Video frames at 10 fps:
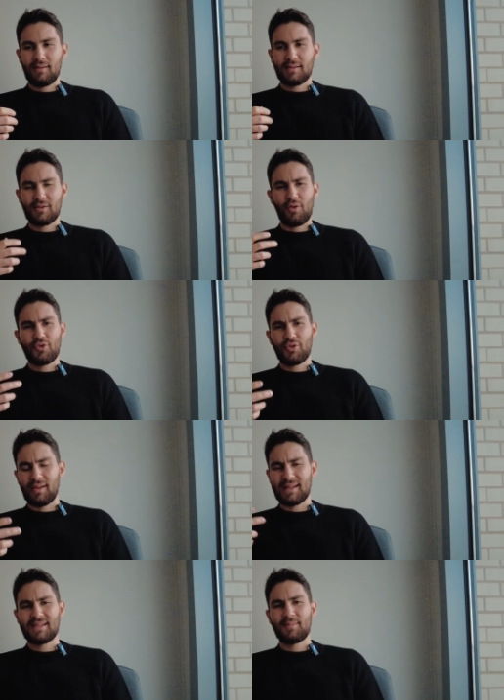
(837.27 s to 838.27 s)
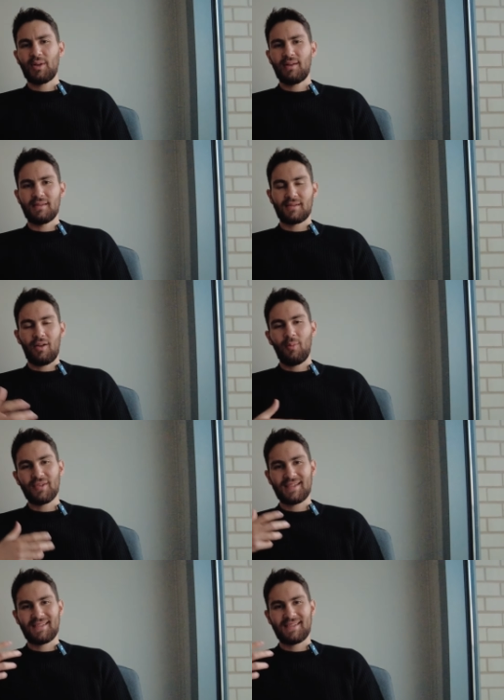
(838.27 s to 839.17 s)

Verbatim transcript: social experience almost